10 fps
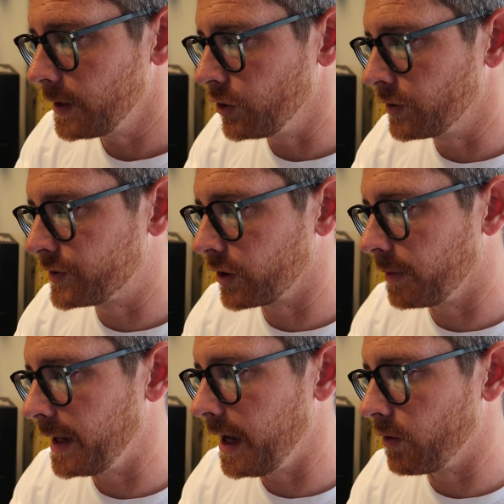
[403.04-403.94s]
is still
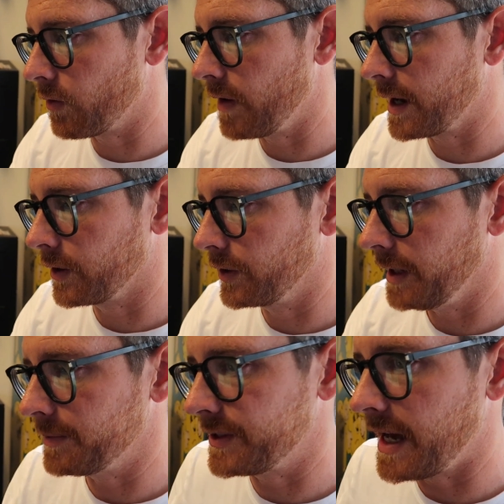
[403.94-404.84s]
going to be a regular
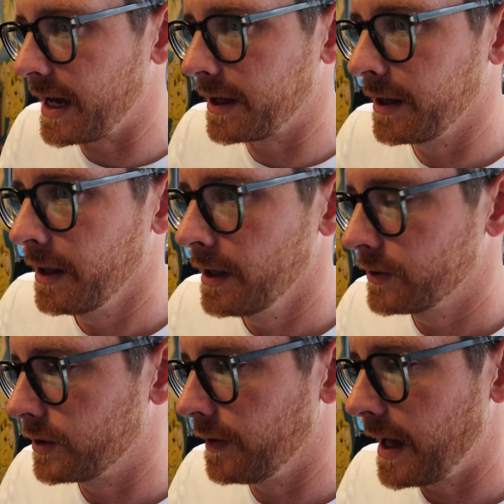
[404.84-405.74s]
deep stack,
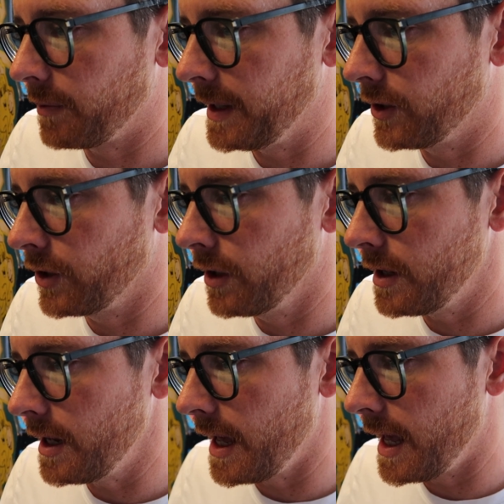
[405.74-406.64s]
so that'll be
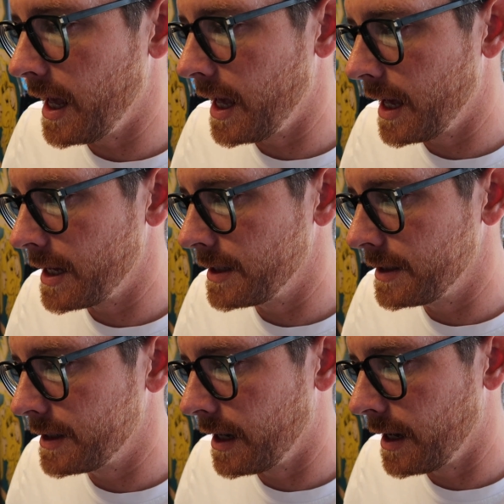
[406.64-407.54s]
good.
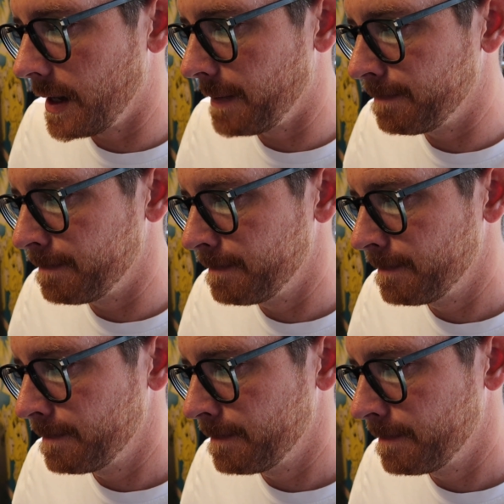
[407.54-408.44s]
And
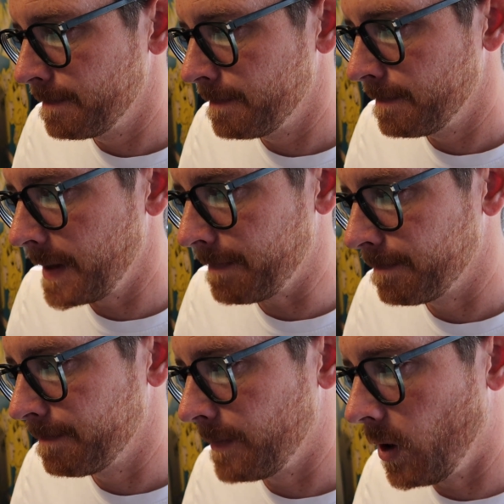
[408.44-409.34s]

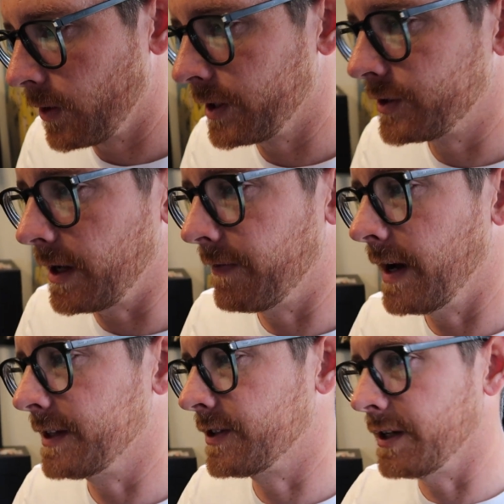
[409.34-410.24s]
all the good stuff
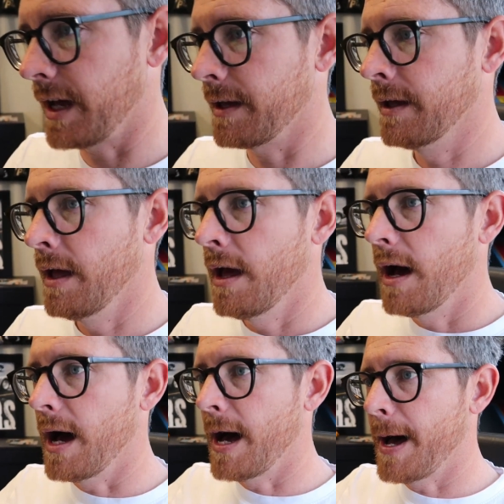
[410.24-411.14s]
on Sunday.
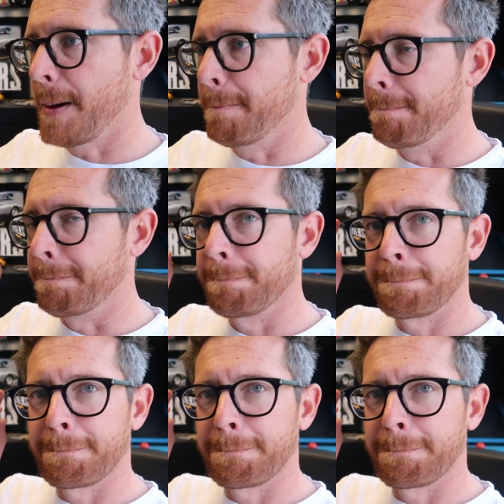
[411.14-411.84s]
Noon,